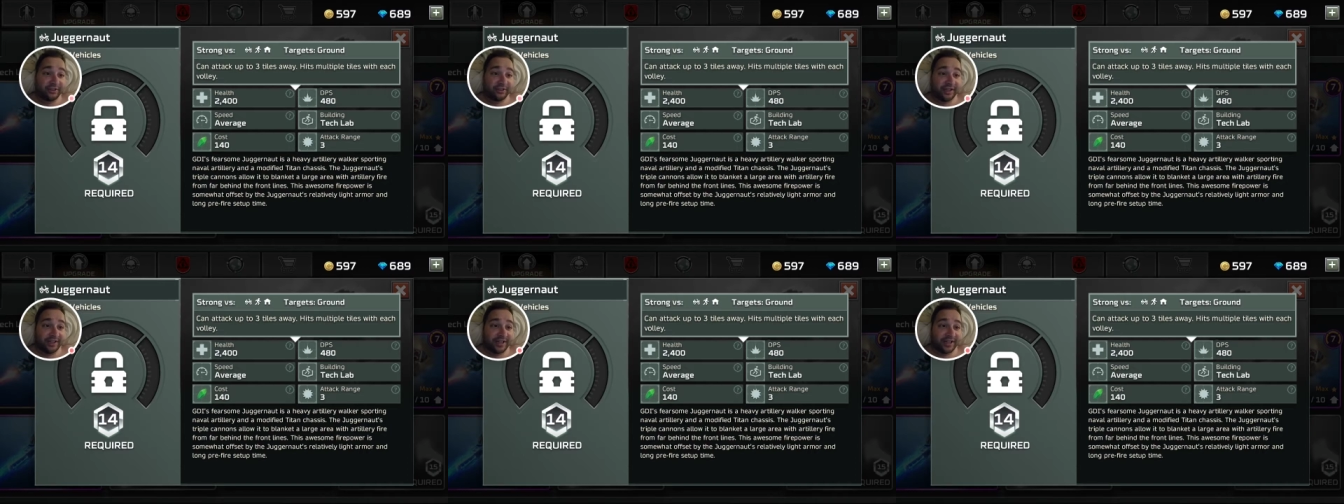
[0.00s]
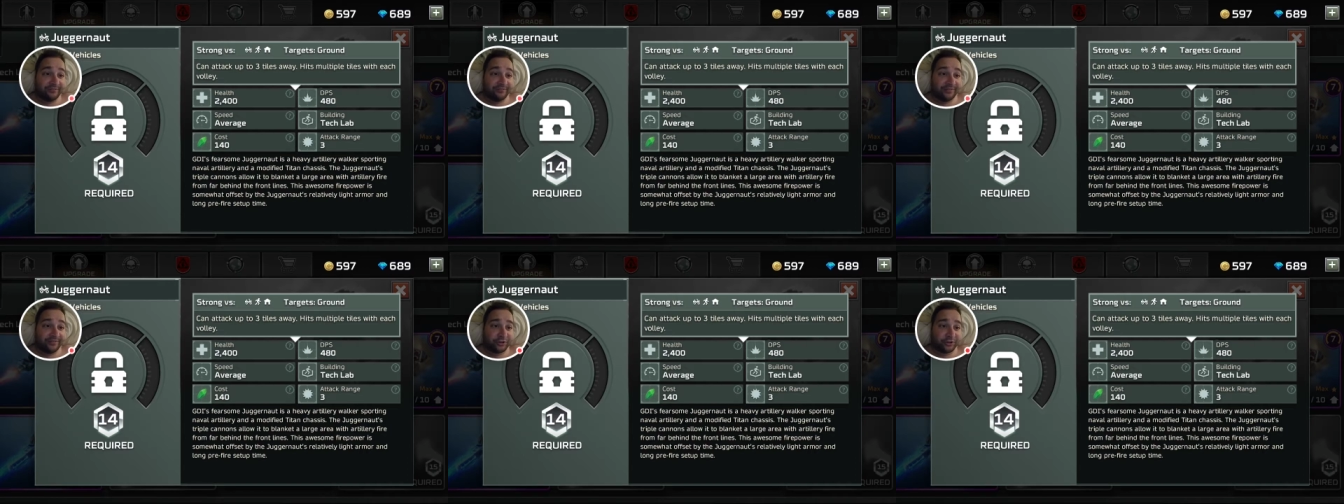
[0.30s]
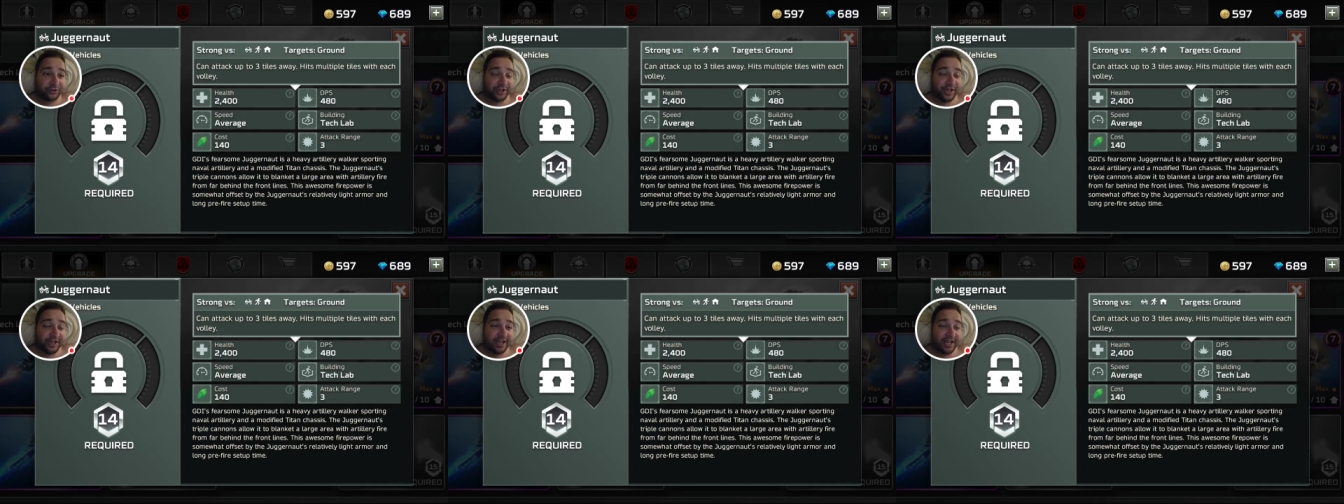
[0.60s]
at
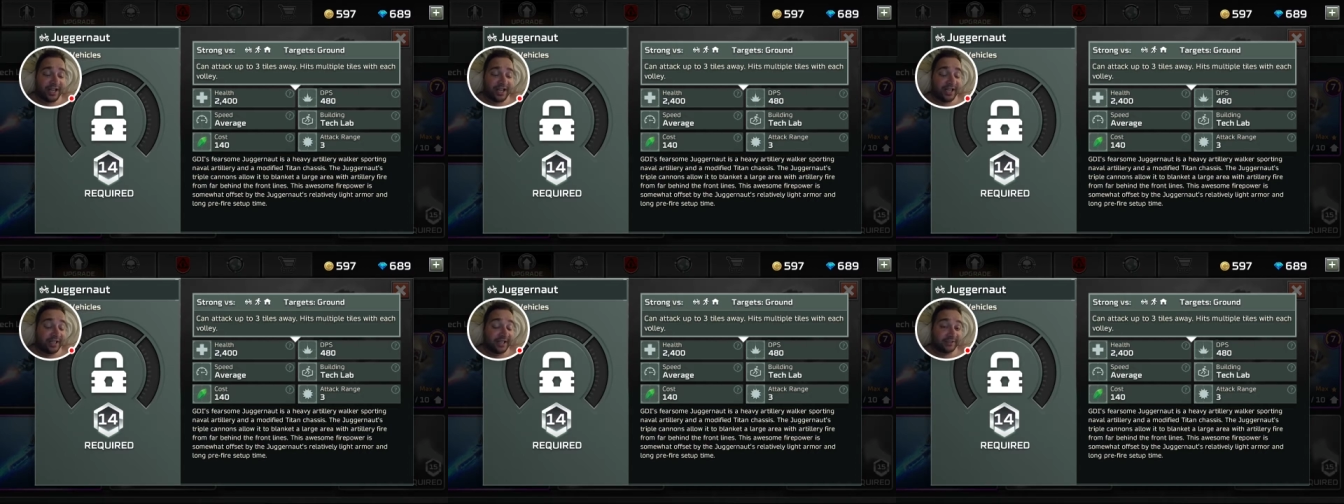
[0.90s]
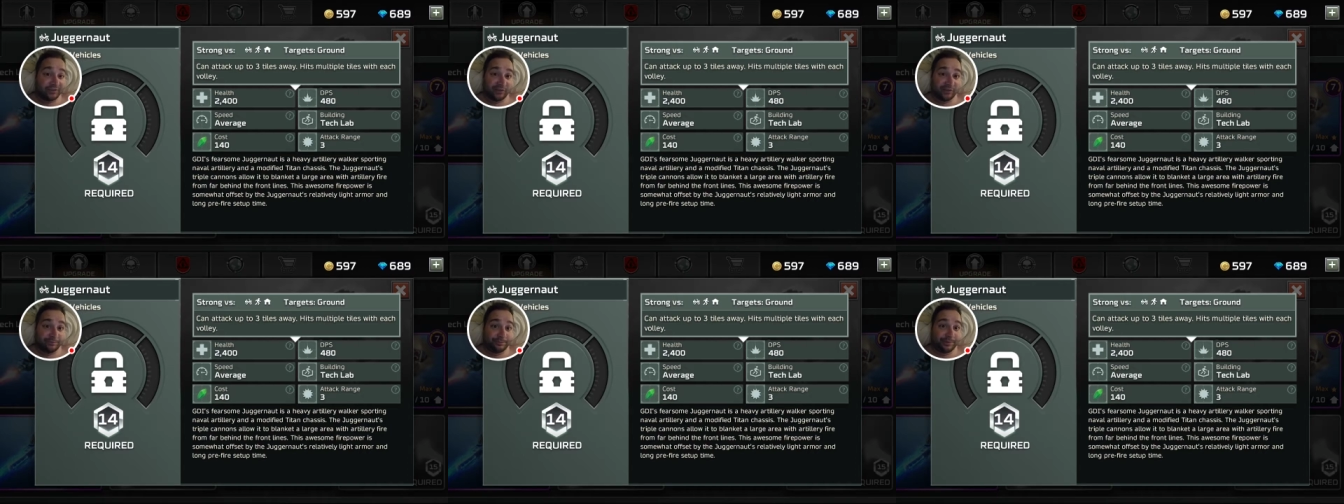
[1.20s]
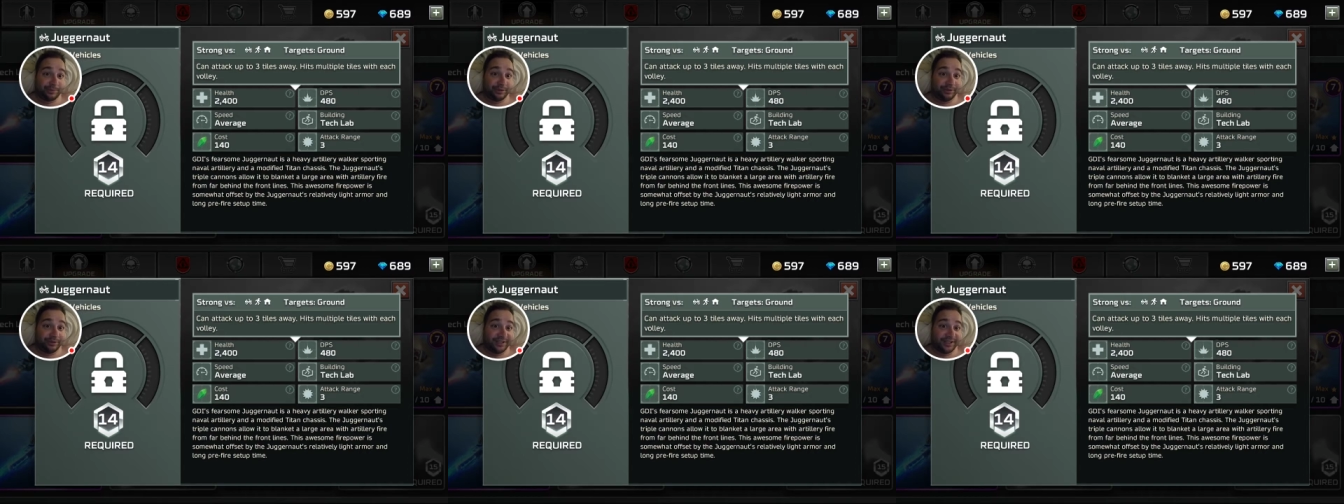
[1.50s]
infantry, it's good at
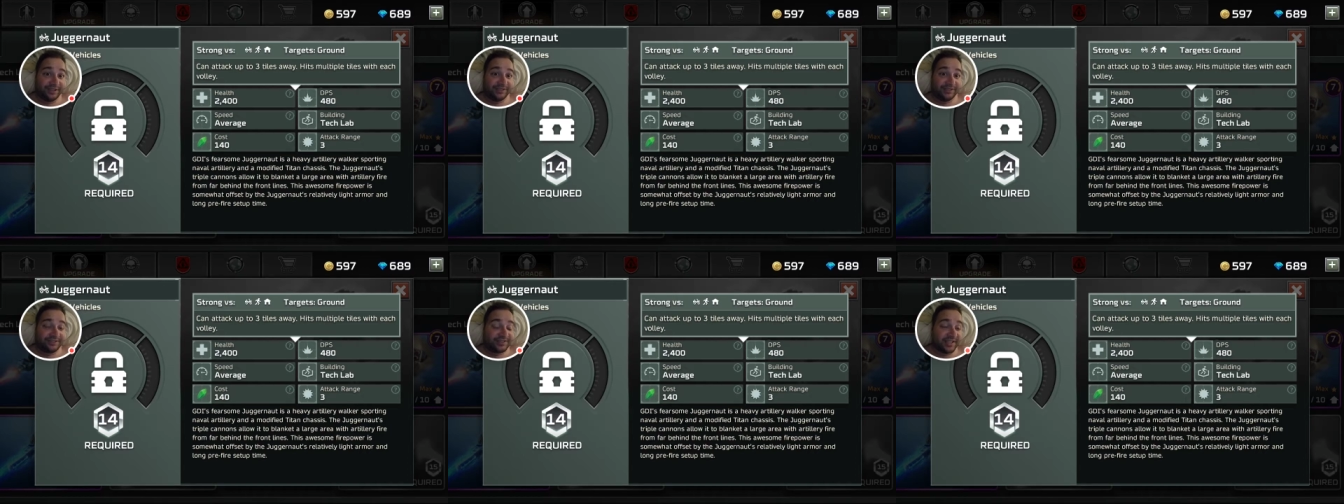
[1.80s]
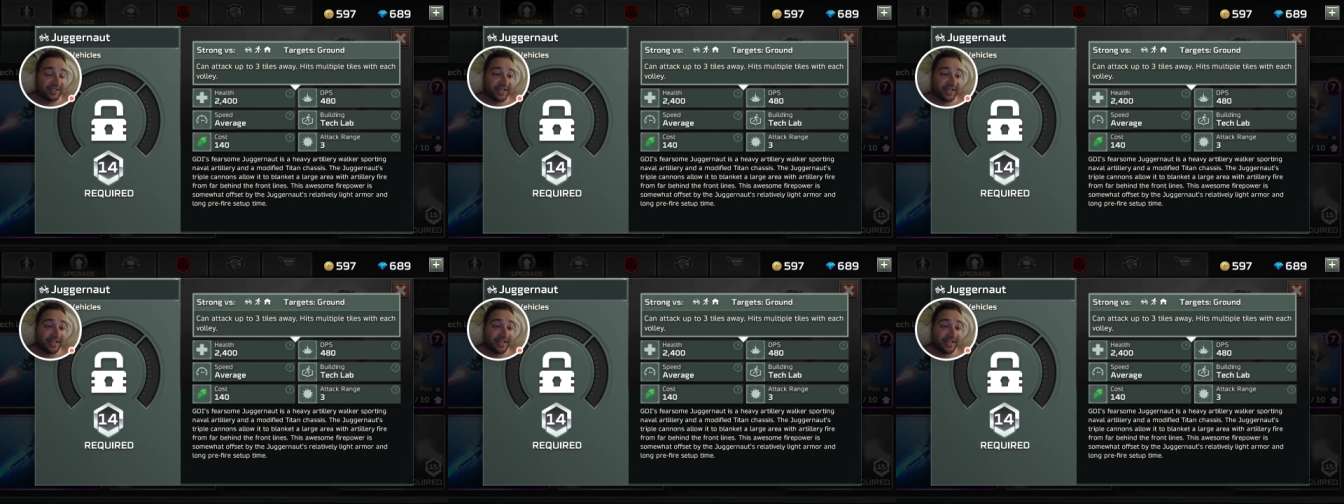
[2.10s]
buildings,